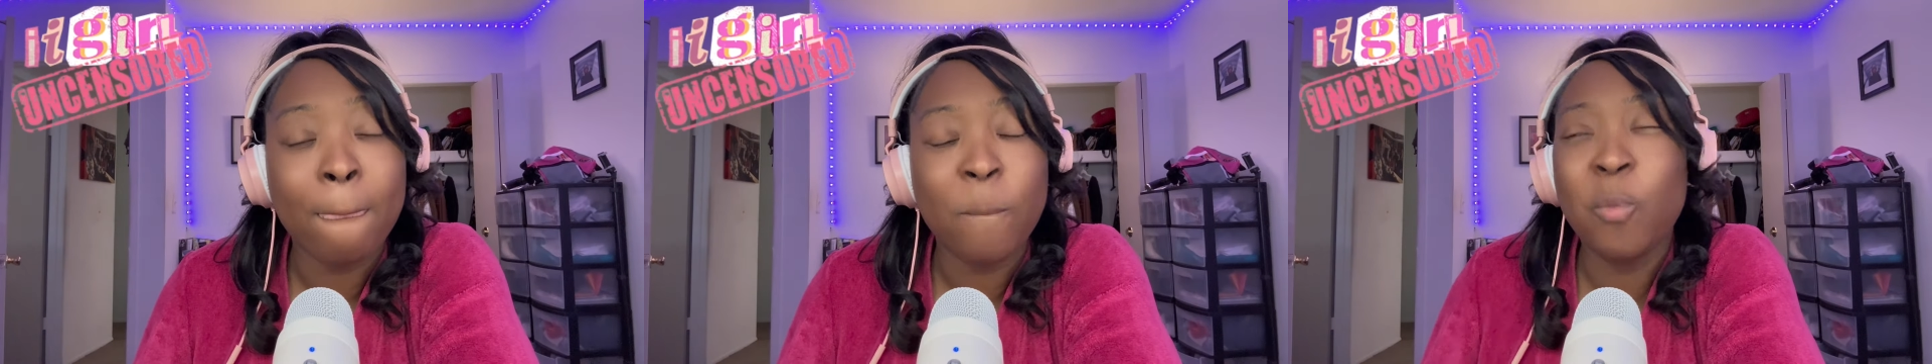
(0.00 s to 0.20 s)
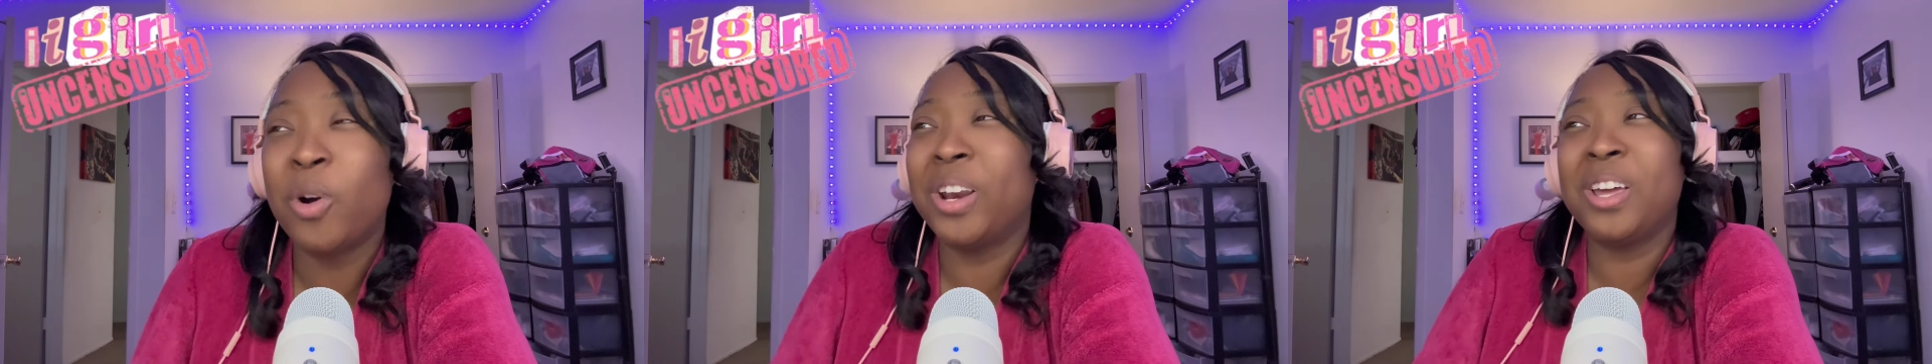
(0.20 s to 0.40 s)

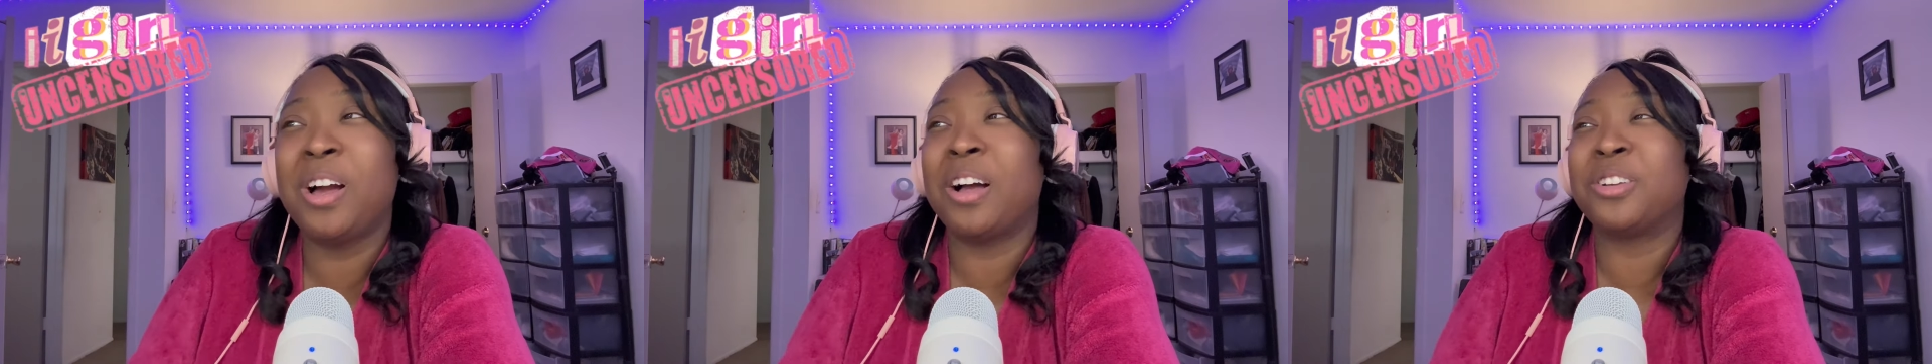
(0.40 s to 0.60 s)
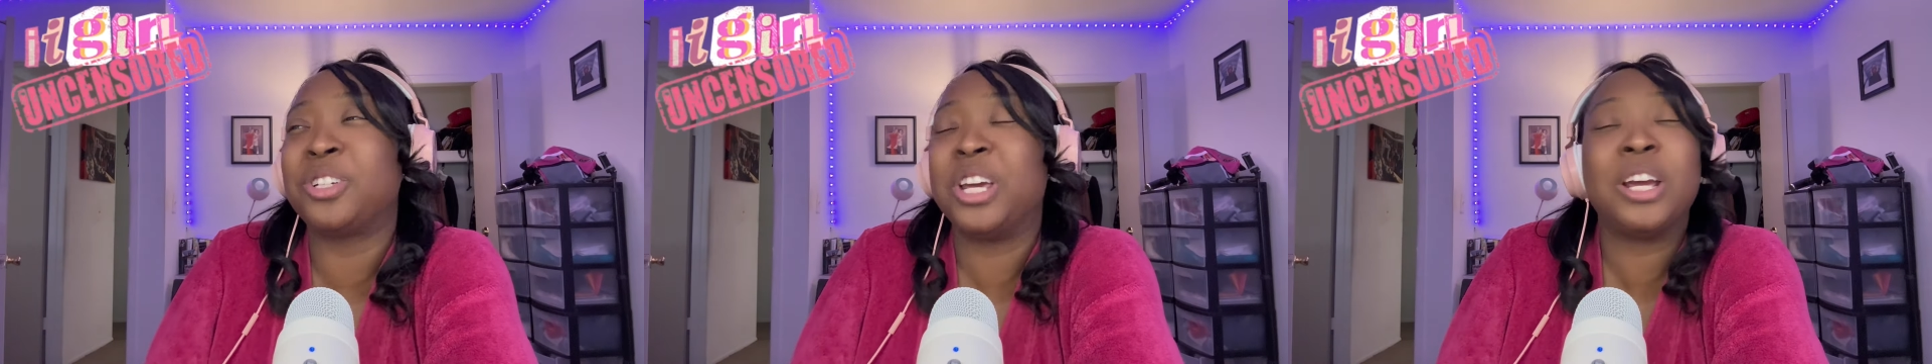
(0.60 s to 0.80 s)
What
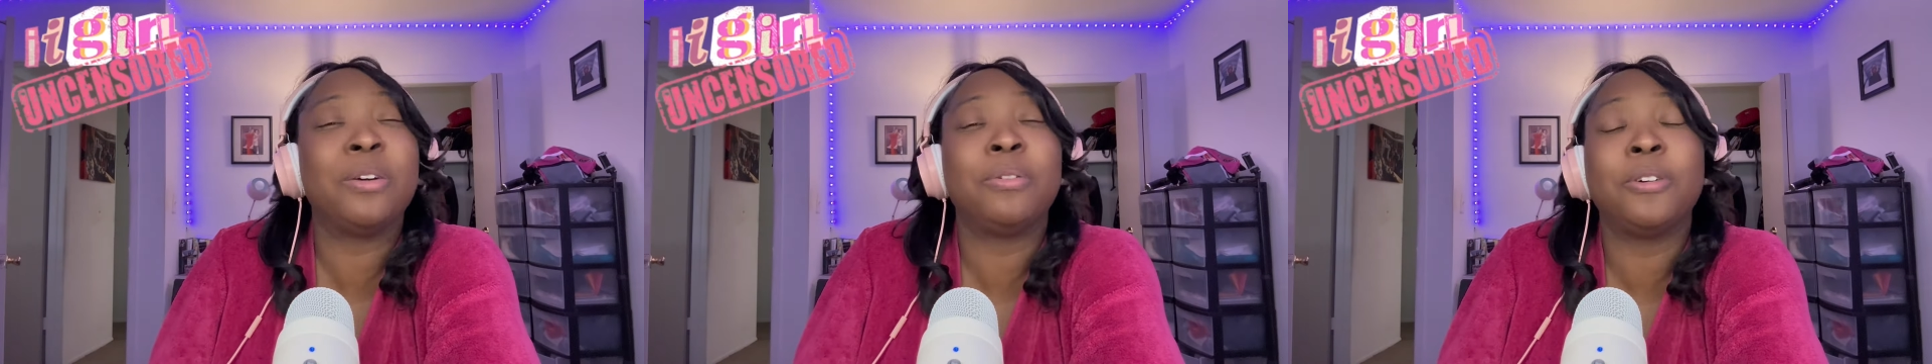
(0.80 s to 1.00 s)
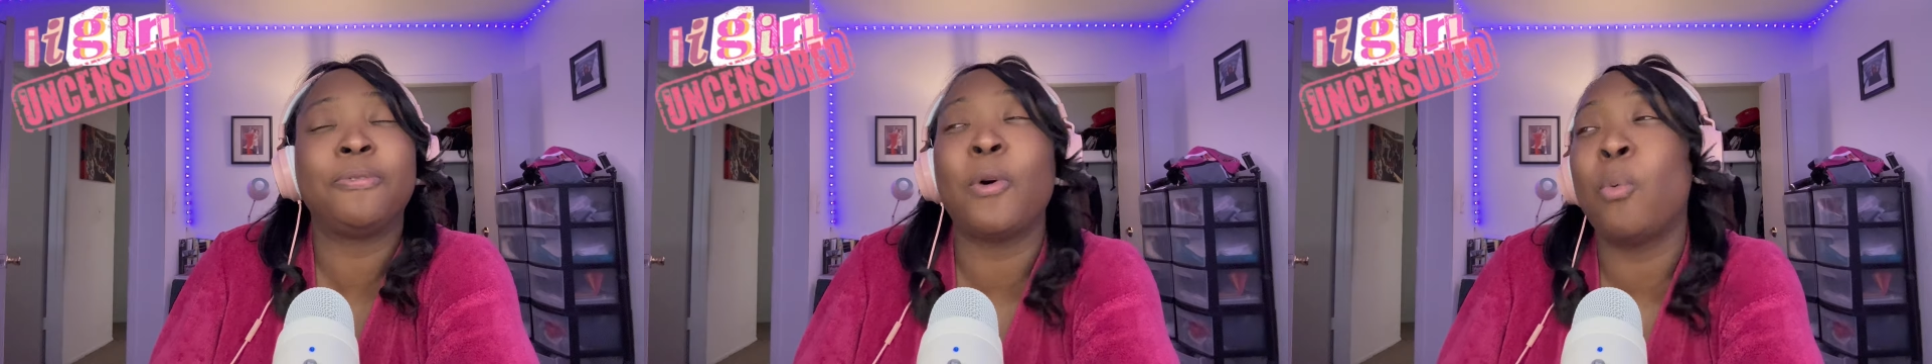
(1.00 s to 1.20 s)
are y'all
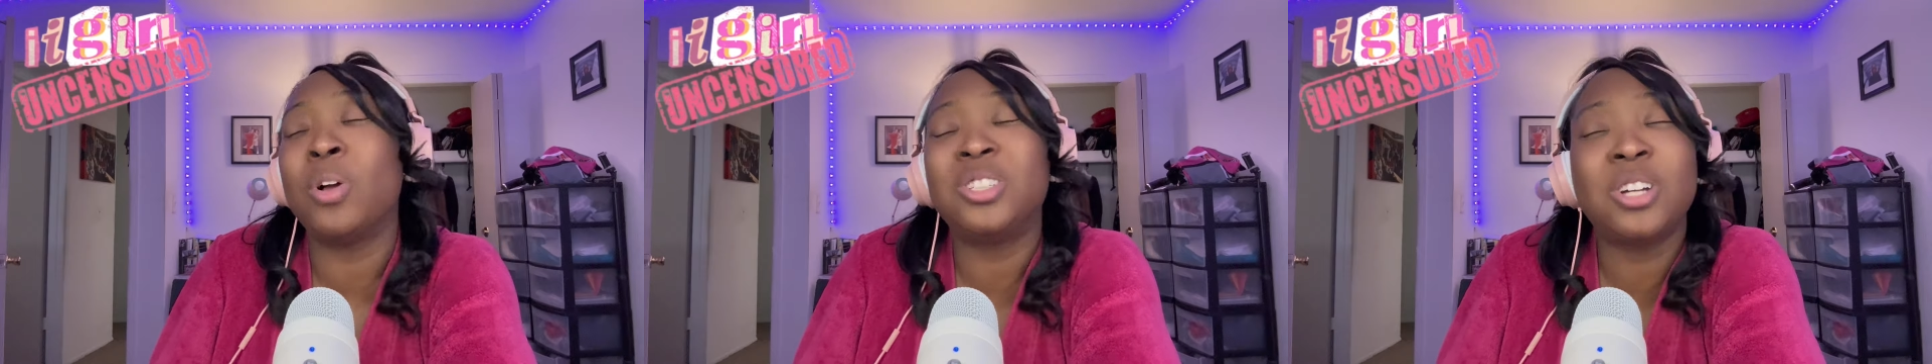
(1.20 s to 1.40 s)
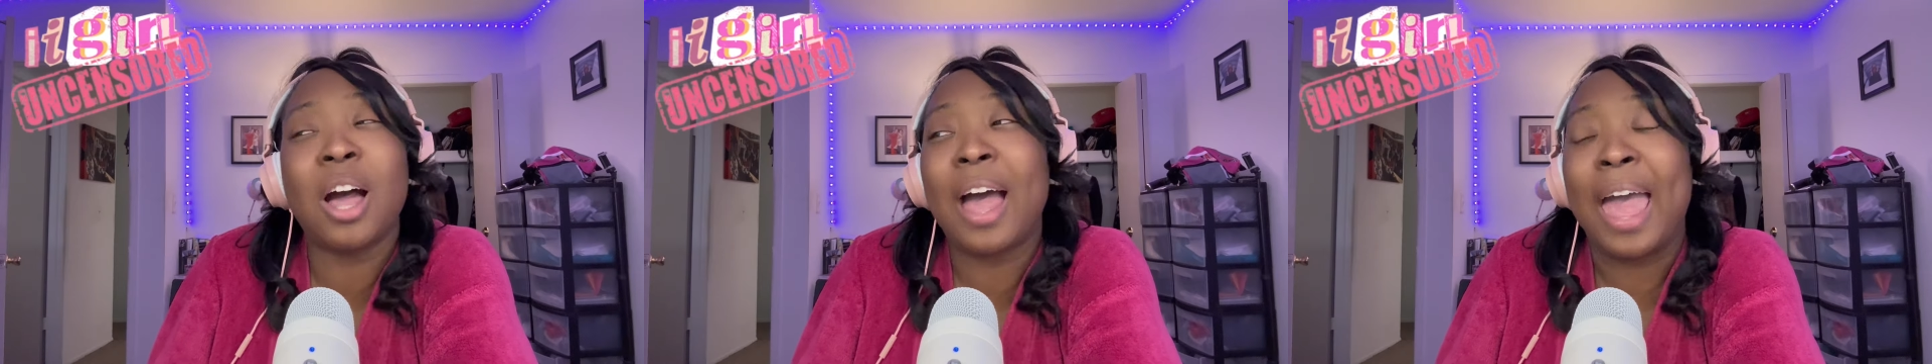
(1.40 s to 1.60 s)
cheering for?
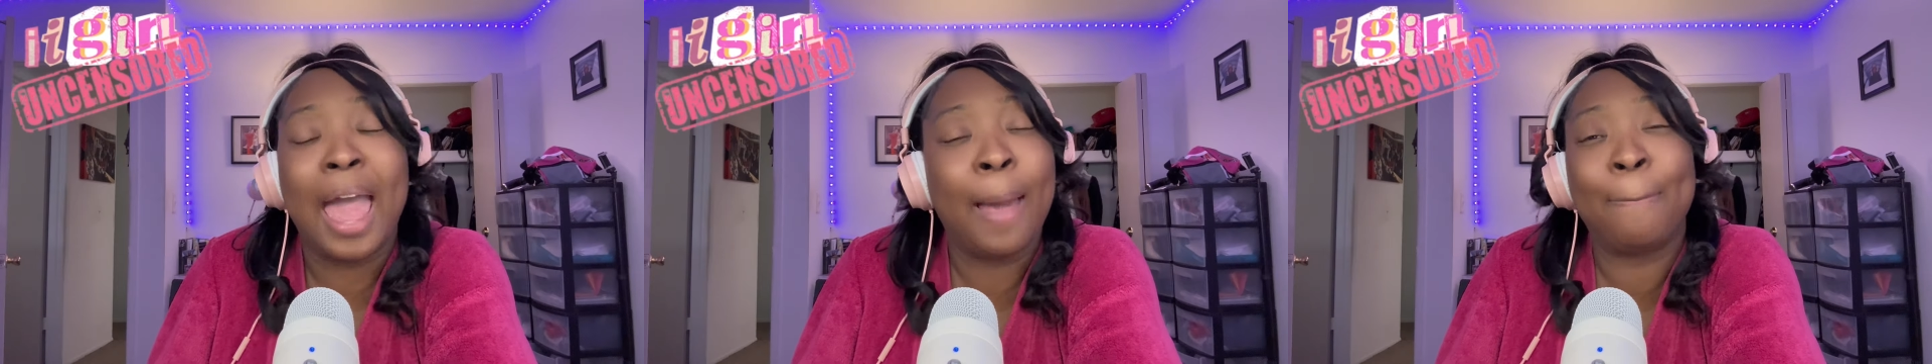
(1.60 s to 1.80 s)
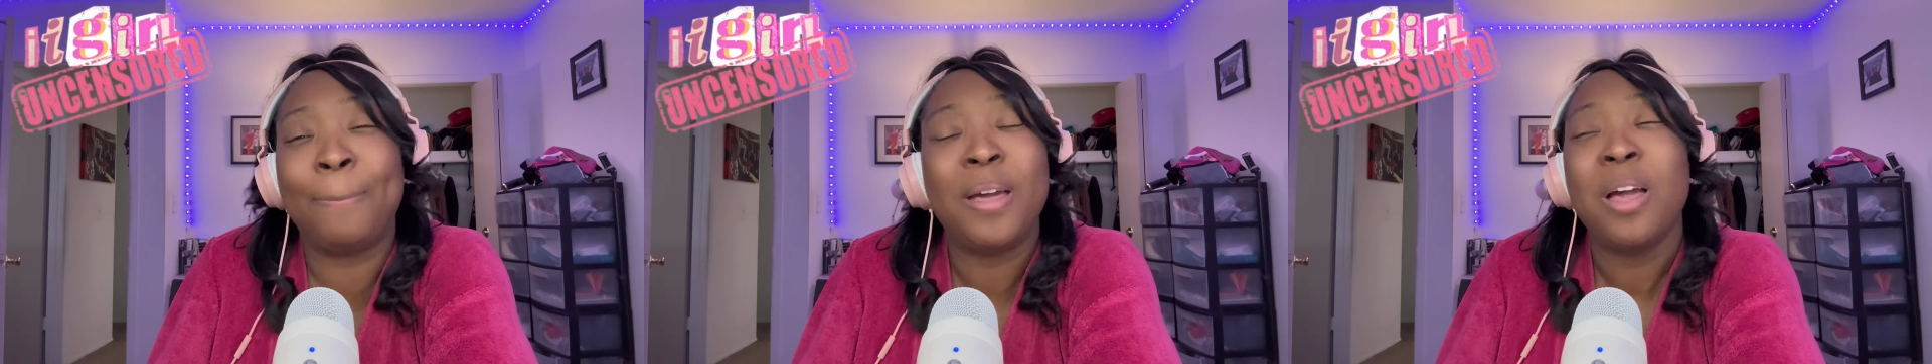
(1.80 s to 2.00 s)
What y'all
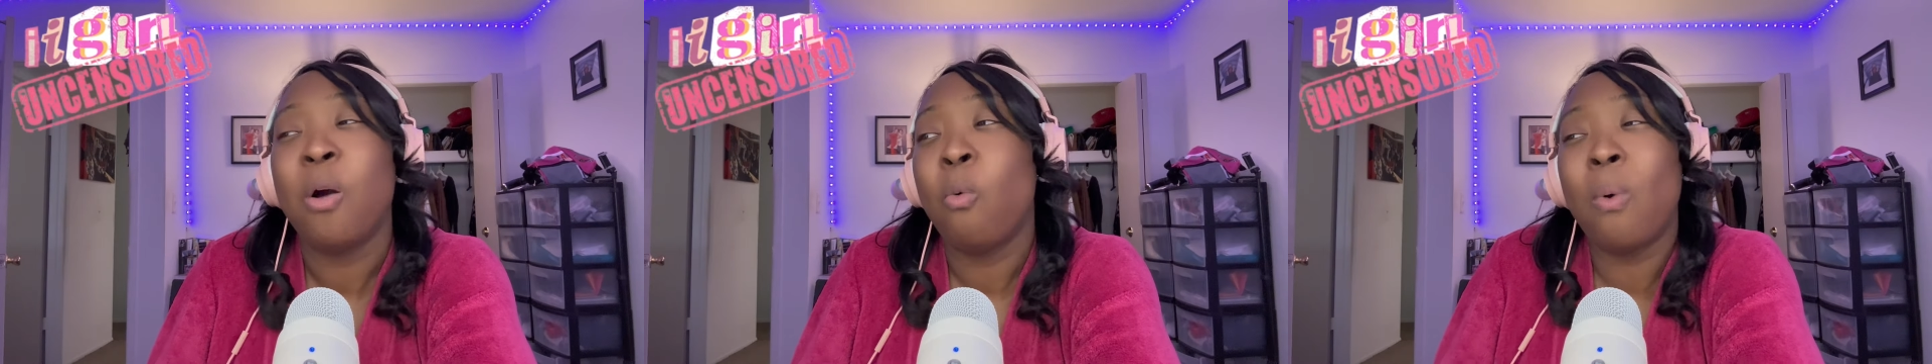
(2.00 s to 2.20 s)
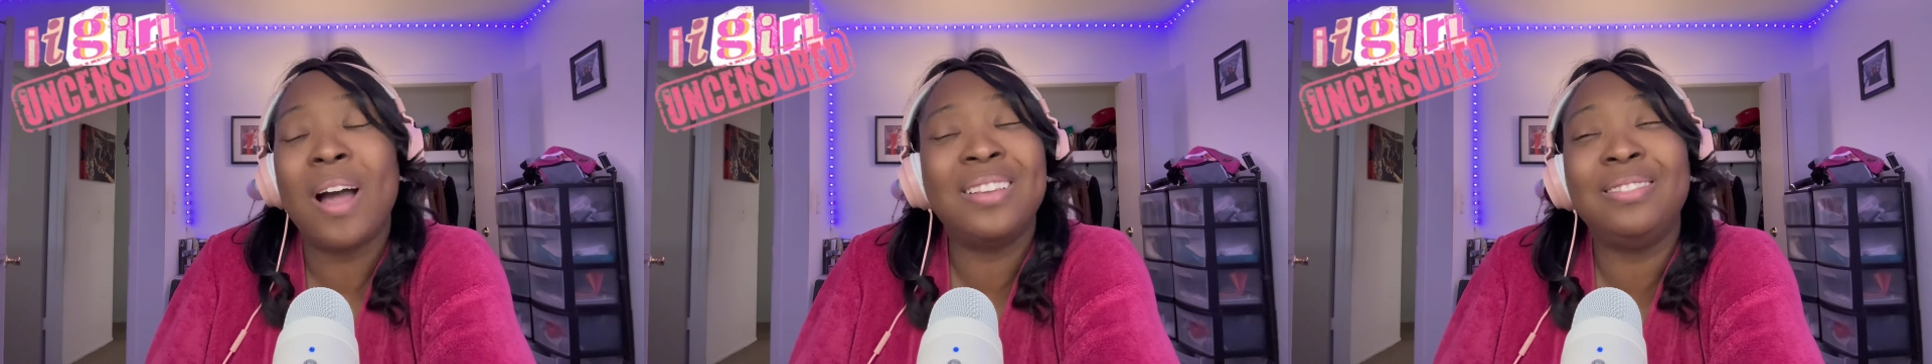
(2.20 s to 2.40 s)
happy?
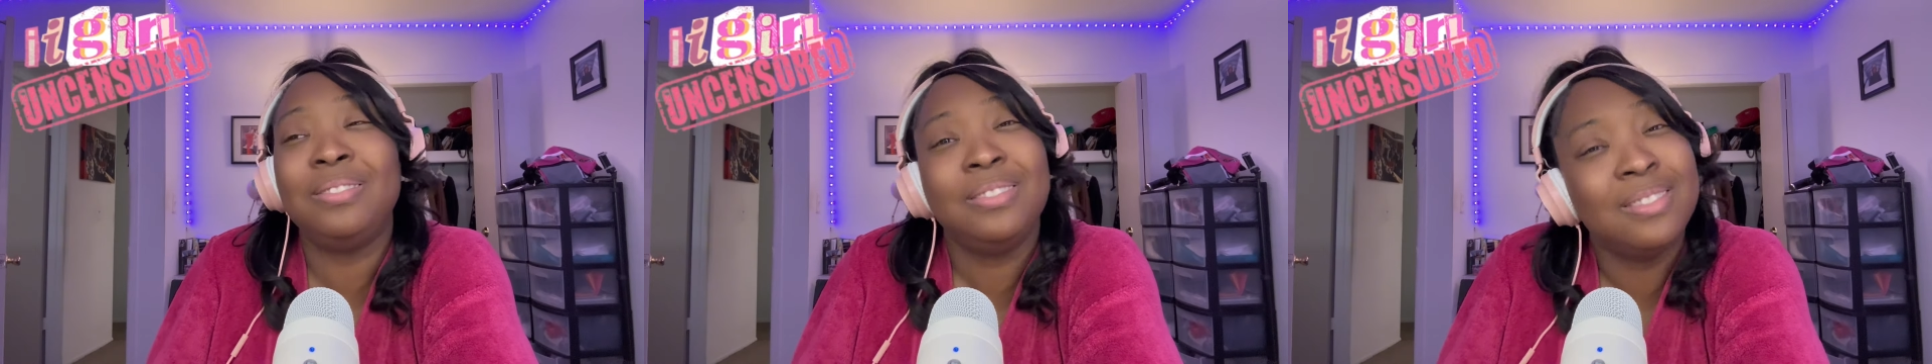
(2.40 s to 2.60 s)
What?